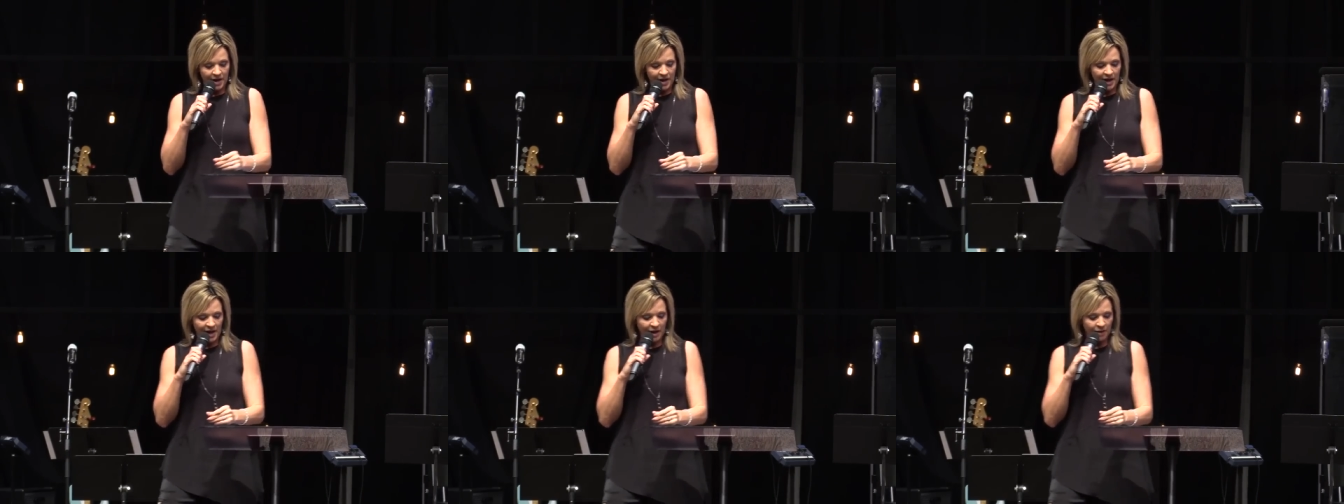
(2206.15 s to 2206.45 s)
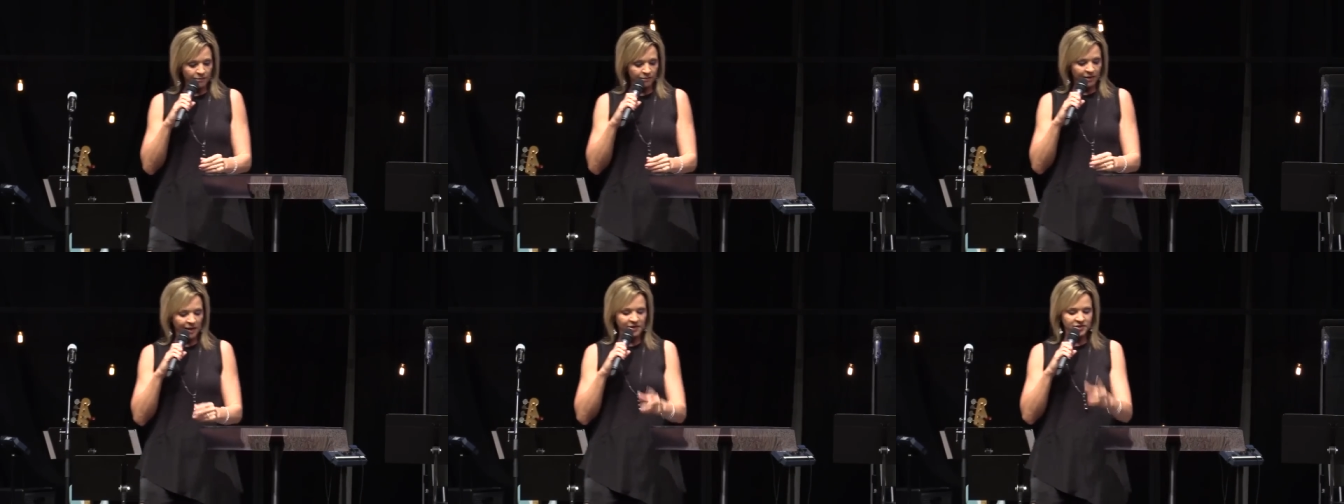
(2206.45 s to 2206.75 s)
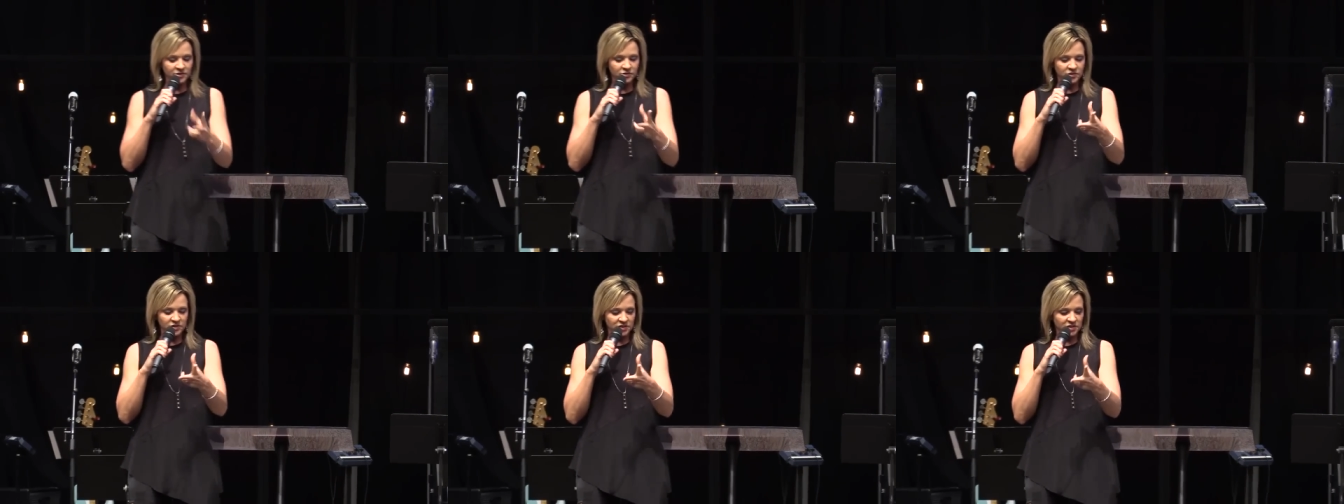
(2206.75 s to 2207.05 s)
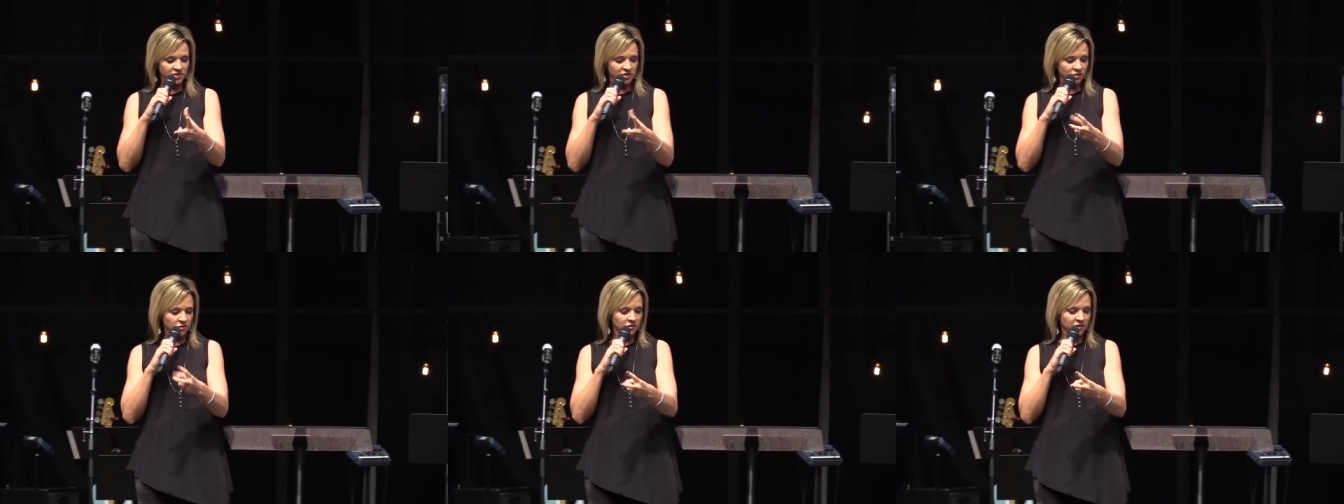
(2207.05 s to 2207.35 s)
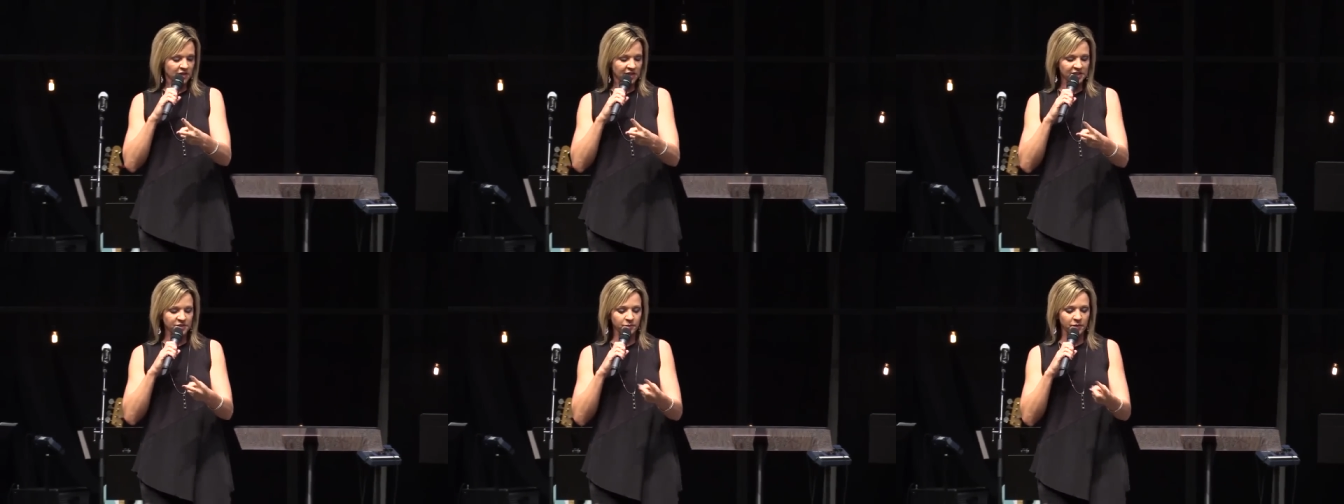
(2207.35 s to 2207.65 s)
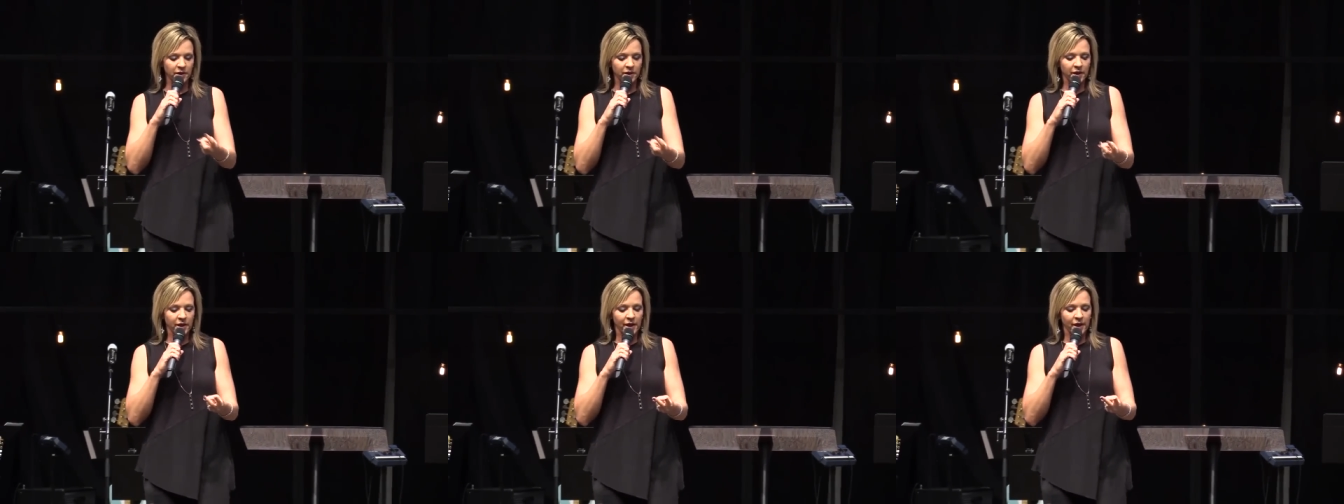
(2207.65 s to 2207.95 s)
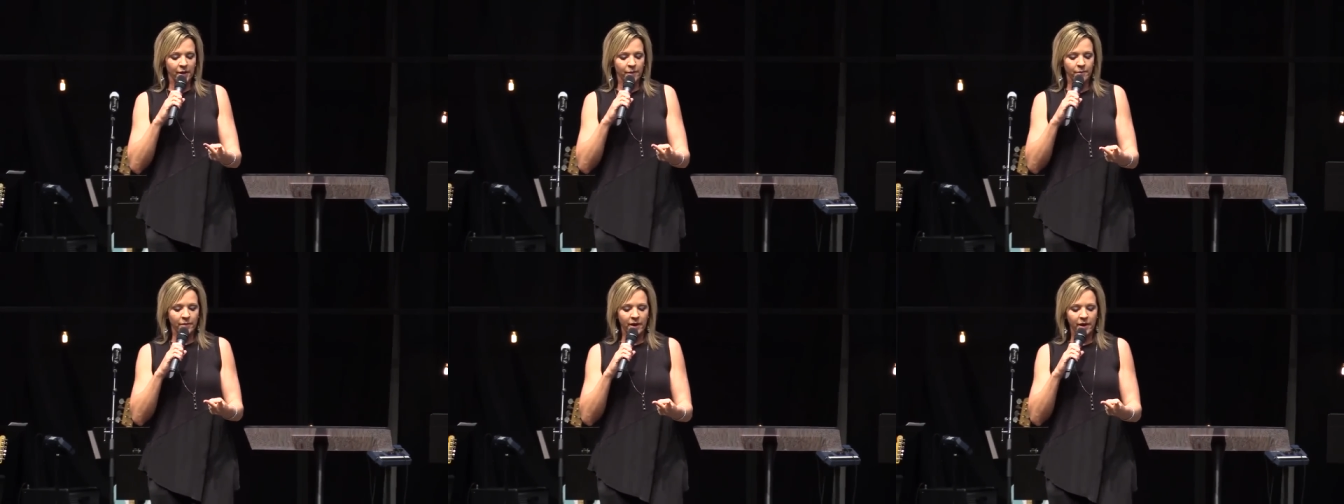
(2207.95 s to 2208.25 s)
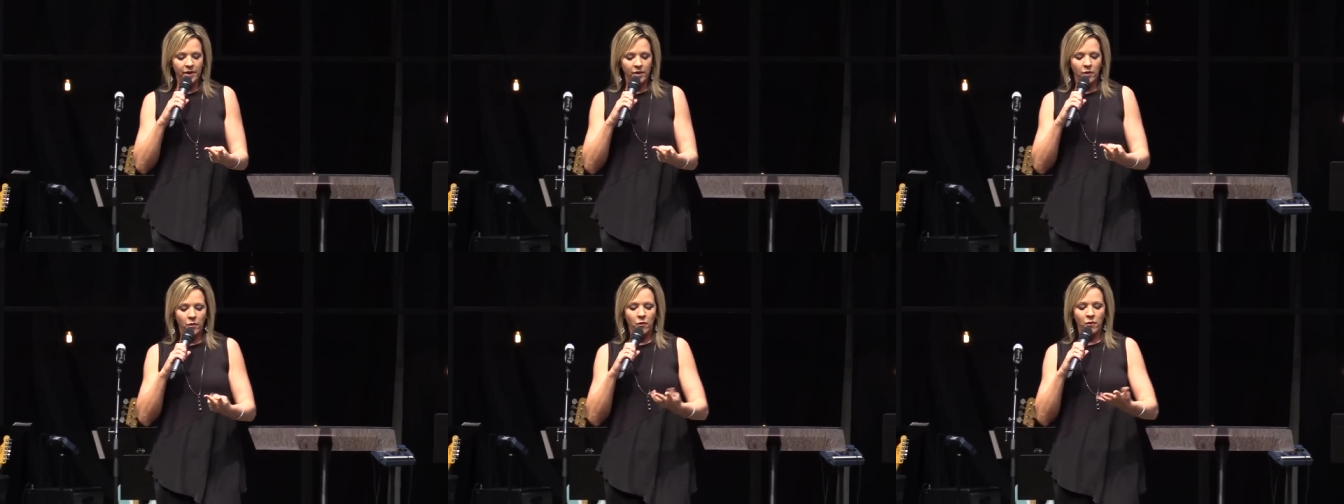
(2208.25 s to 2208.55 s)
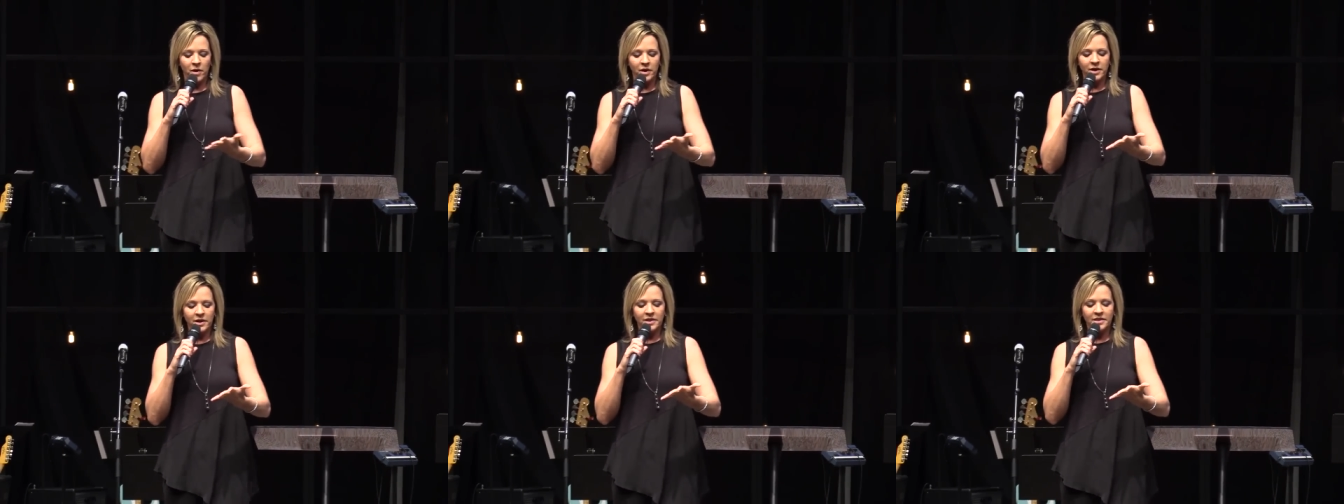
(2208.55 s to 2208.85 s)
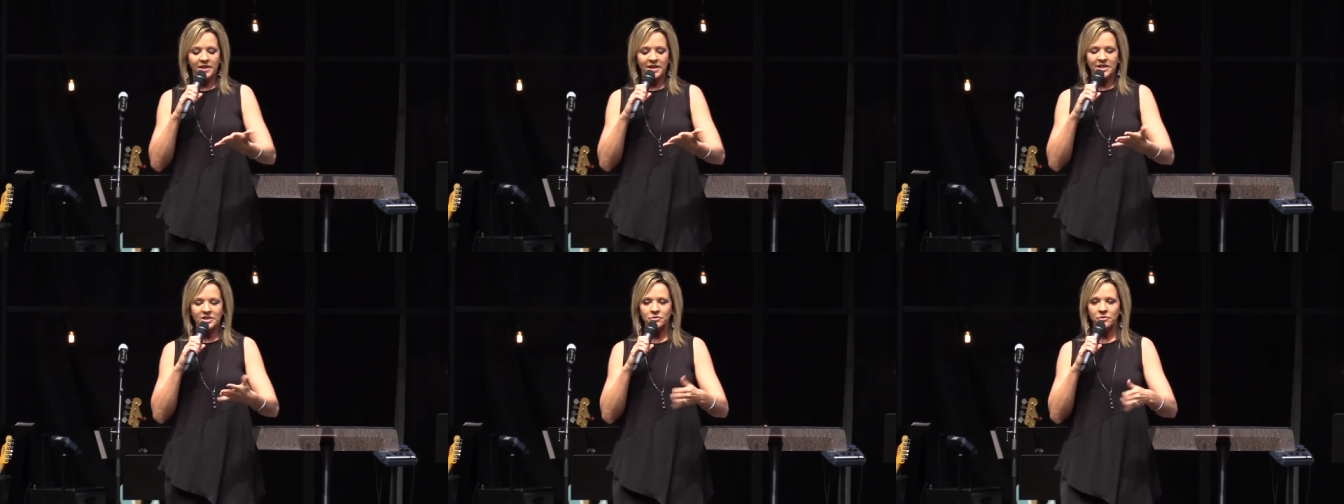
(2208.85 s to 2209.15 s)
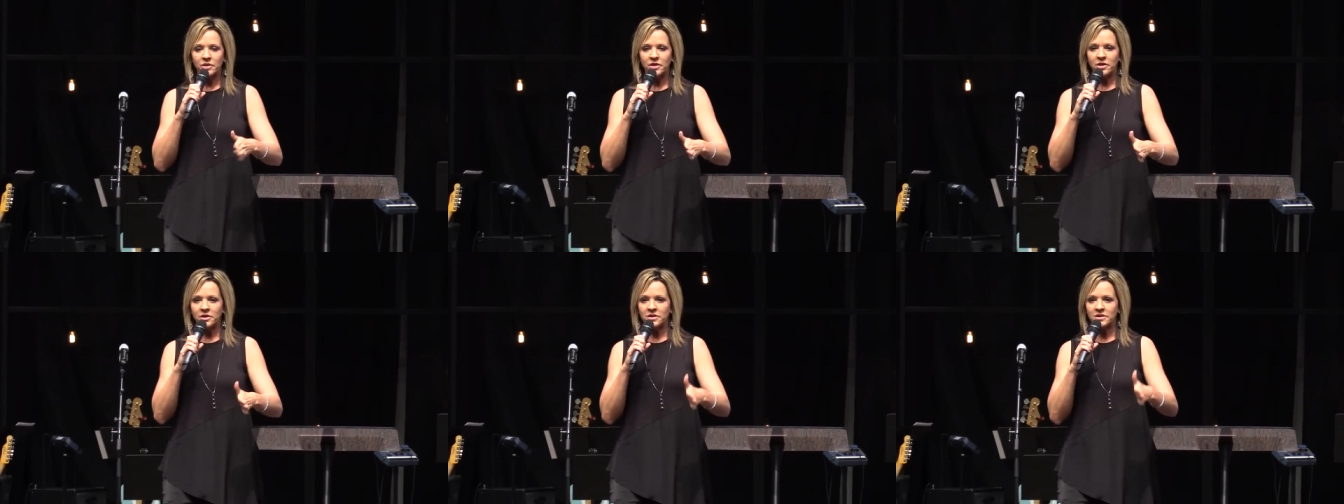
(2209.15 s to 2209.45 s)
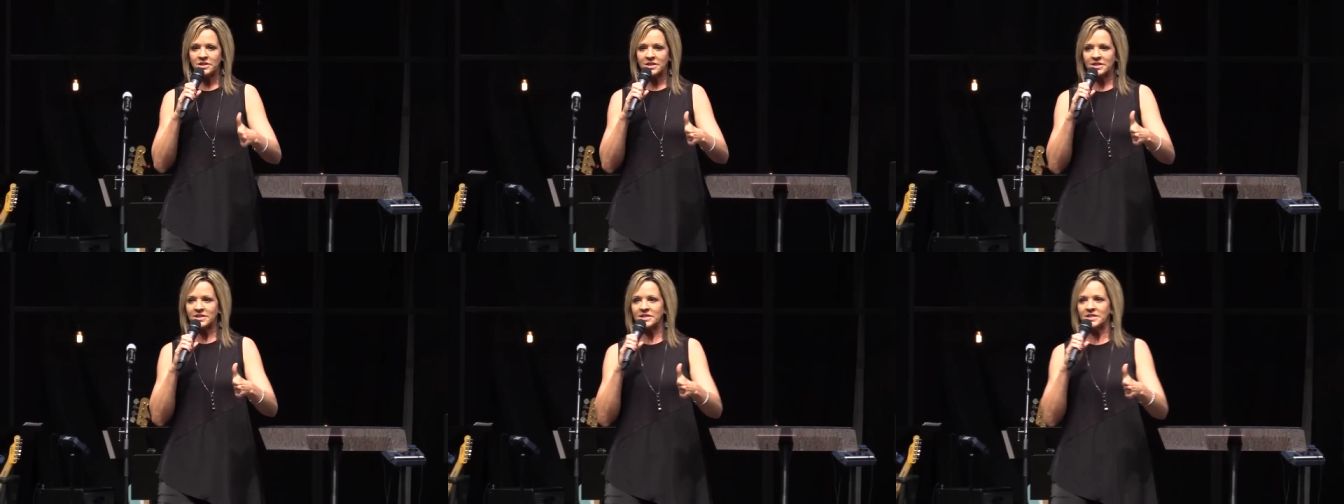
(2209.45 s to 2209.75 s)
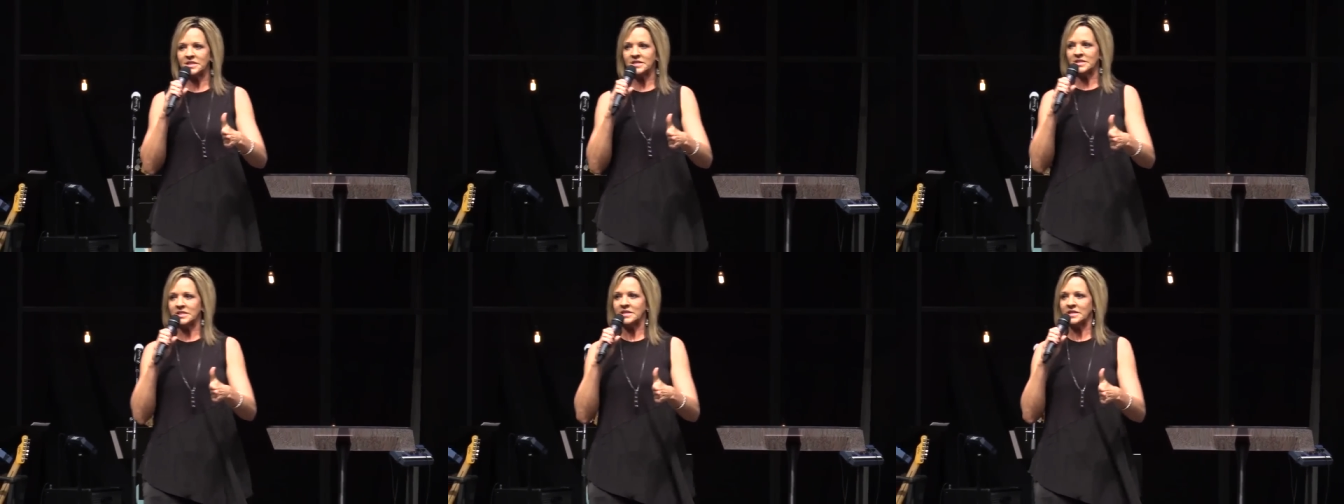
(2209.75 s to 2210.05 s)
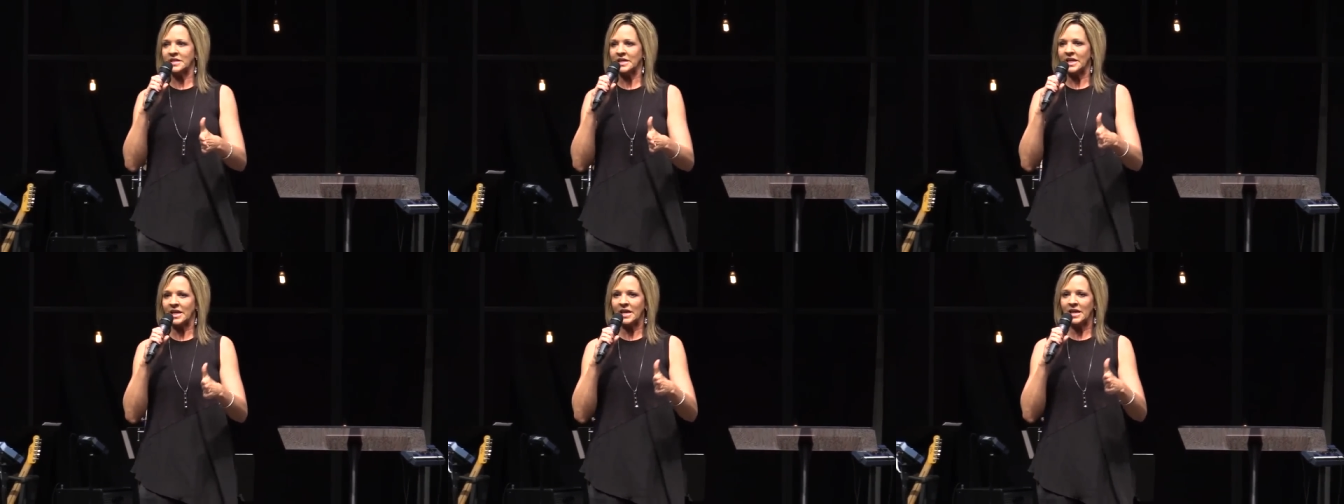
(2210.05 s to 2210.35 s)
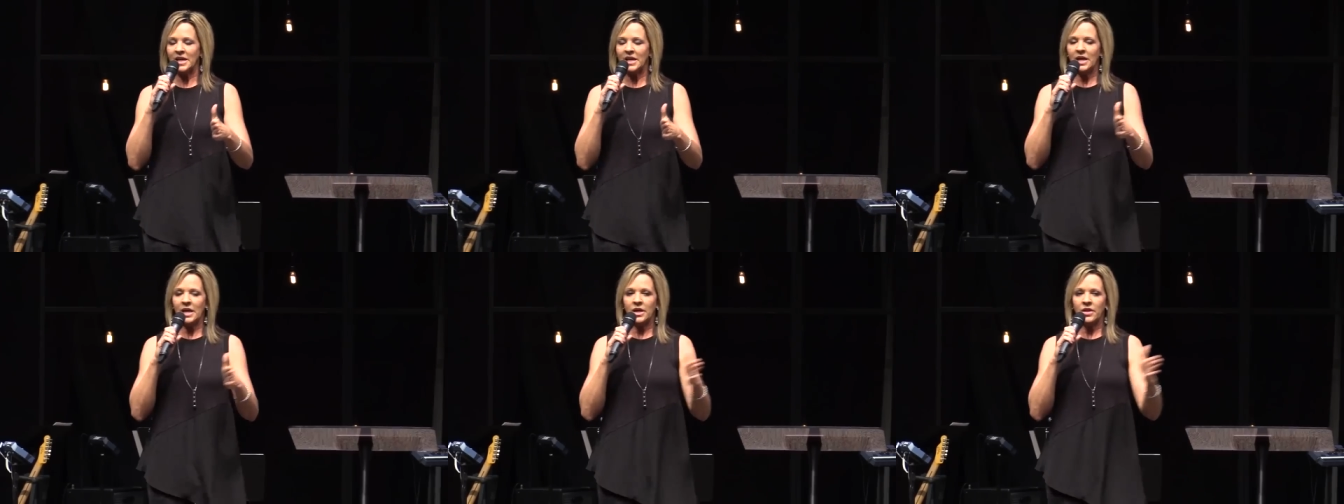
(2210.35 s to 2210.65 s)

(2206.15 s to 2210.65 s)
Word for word: um, actually there's two things but but one of the things we noticed consistently